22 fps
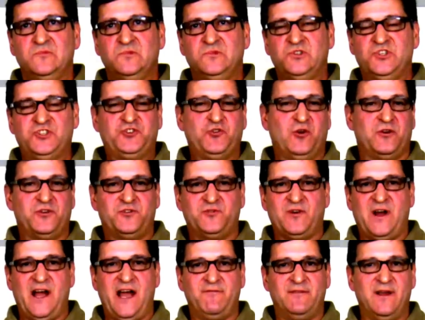Just a short
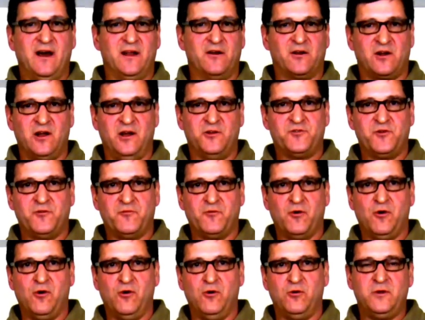drive down a country
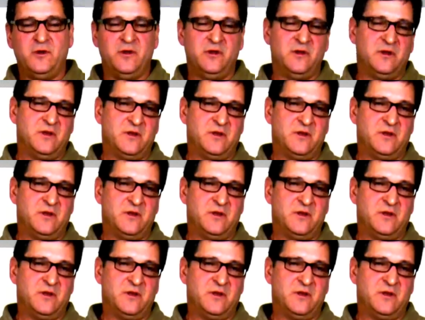road,